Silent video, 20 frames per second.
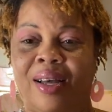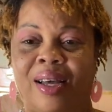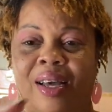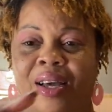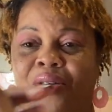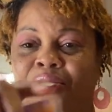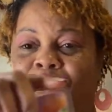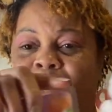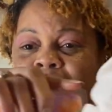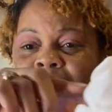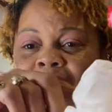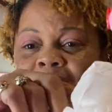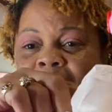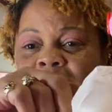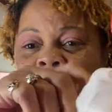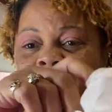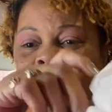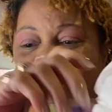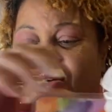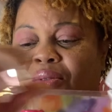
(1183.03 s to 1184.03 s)

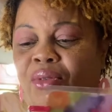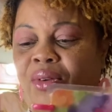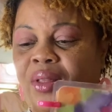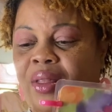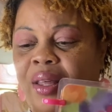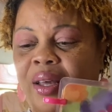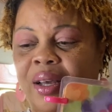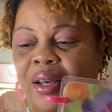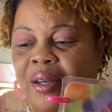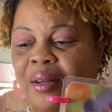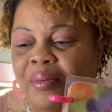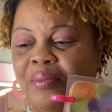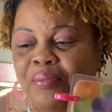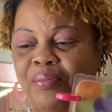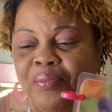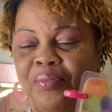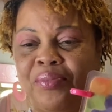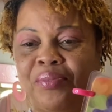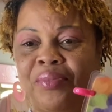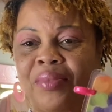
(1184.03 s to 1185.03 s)
everything, everything.
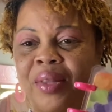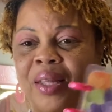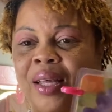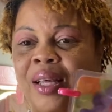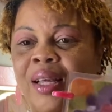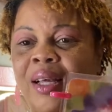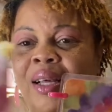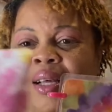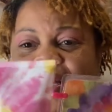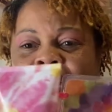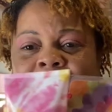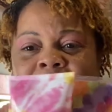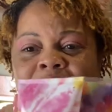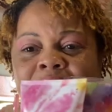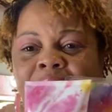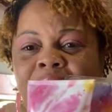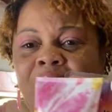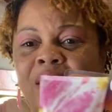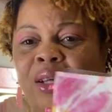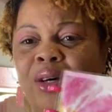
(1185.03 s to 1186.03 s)

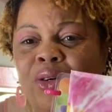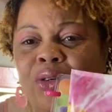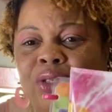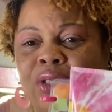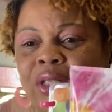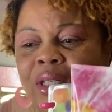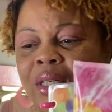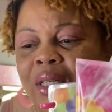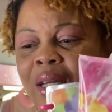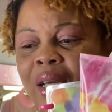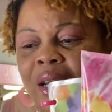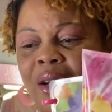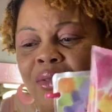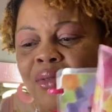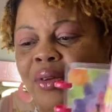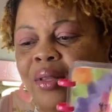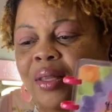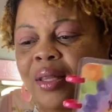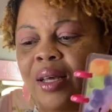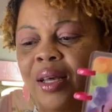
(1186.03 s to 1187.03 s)
The lotion,
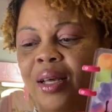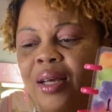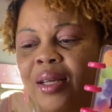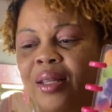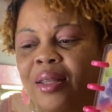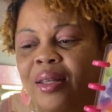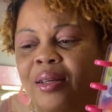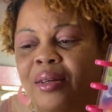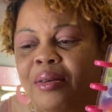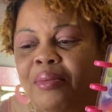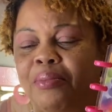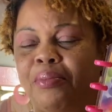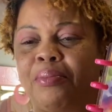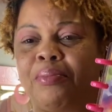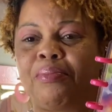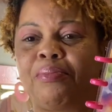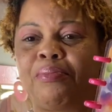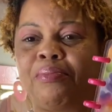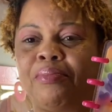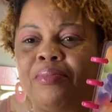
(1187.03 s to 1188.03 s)
everything. The
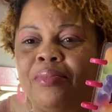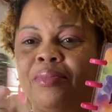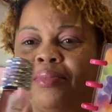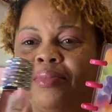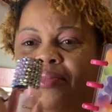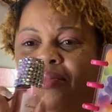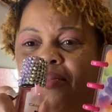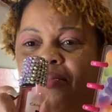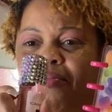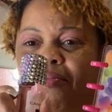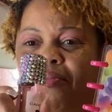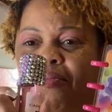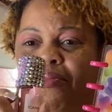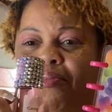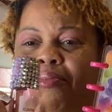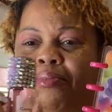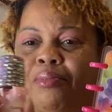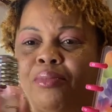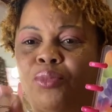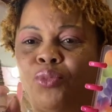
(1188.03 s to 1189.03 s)

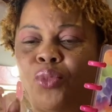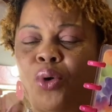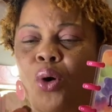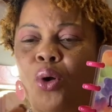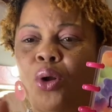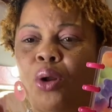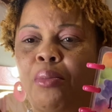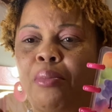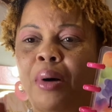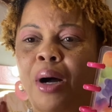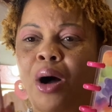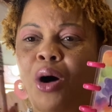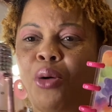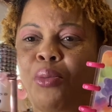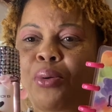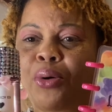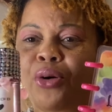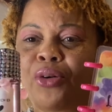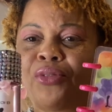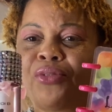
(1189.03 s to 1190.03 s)

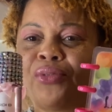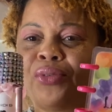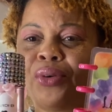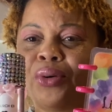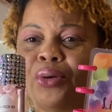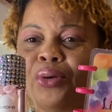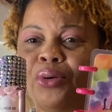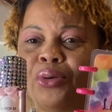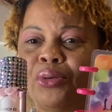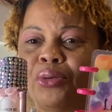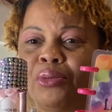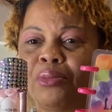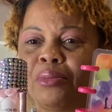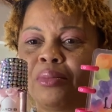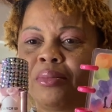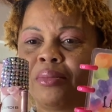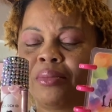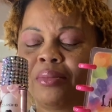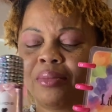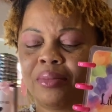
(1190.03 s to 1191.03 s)
rollerball perfume.
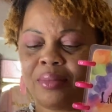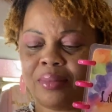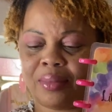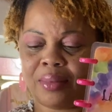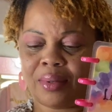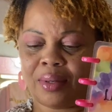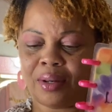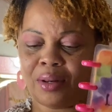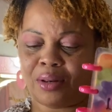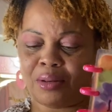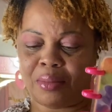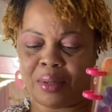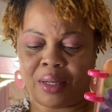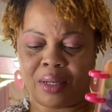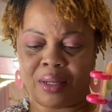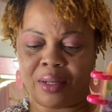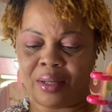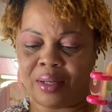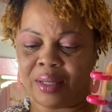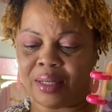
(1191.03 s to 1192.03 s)
Oh my
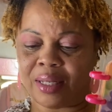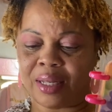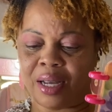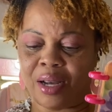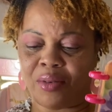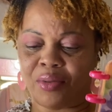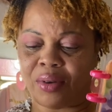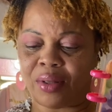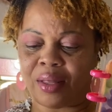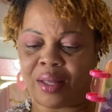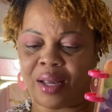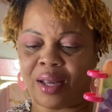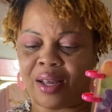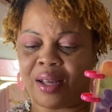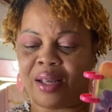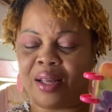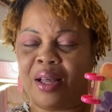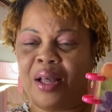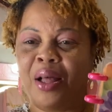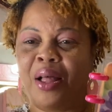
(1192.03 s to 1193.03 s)
goodness,
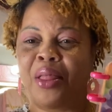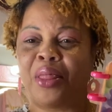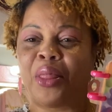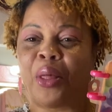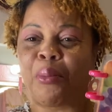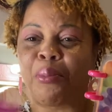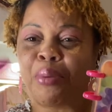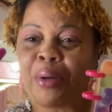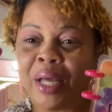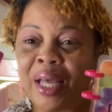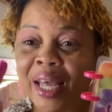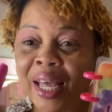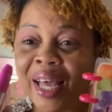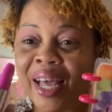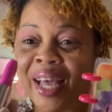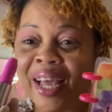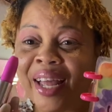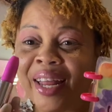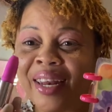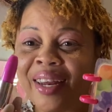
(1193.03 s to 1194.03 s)
everything. The
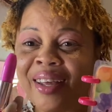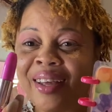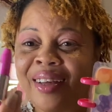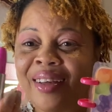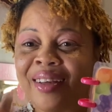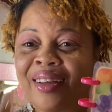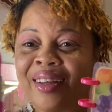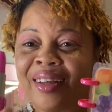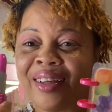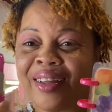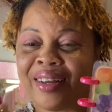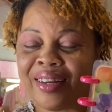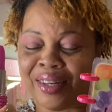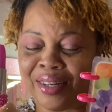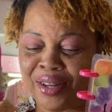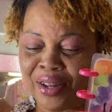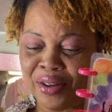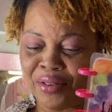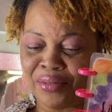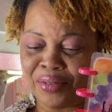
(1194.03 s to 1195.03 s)
pen,
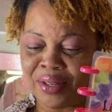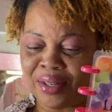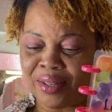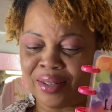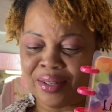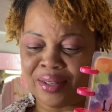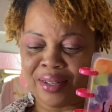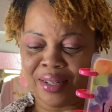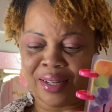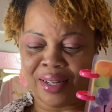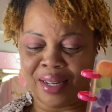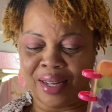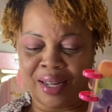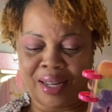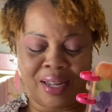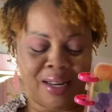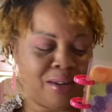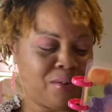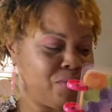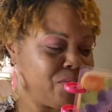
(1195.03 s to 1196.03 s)
love it.
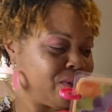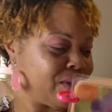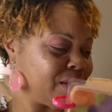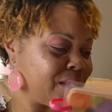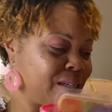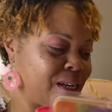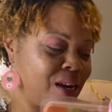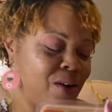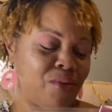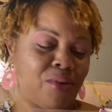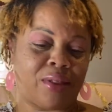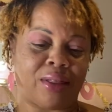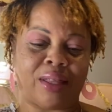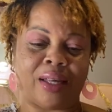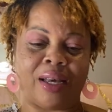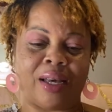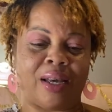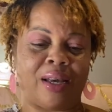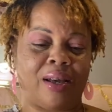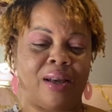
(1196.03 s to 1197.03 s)
It says
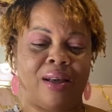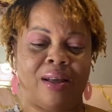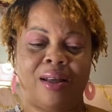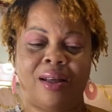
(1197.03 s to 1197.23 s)
everything.